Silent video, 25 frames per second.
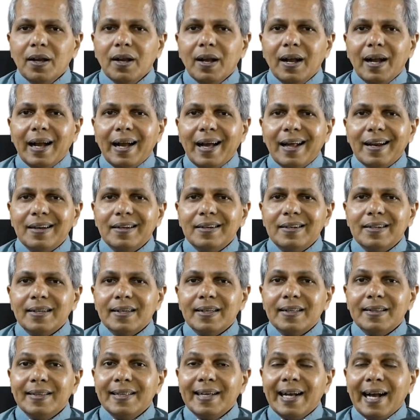And
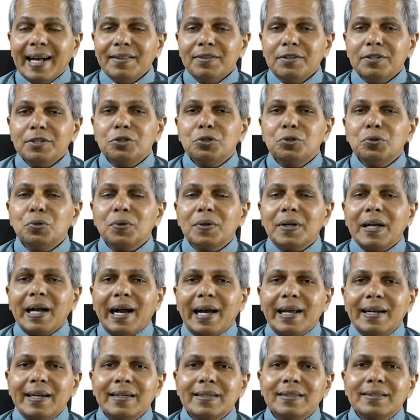the other two
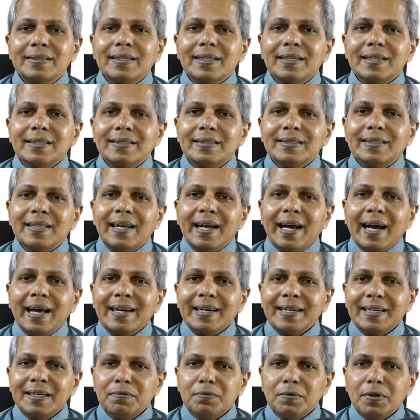characters, they
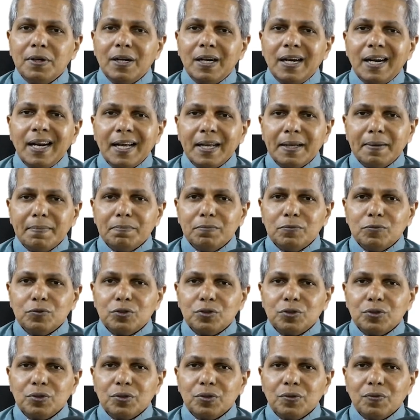are given
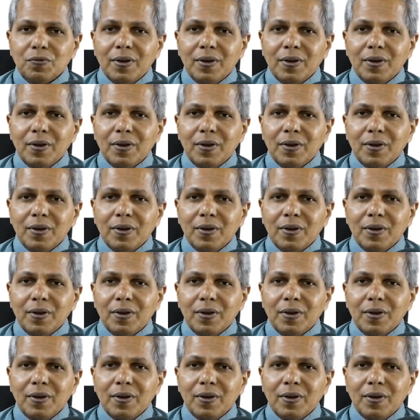names.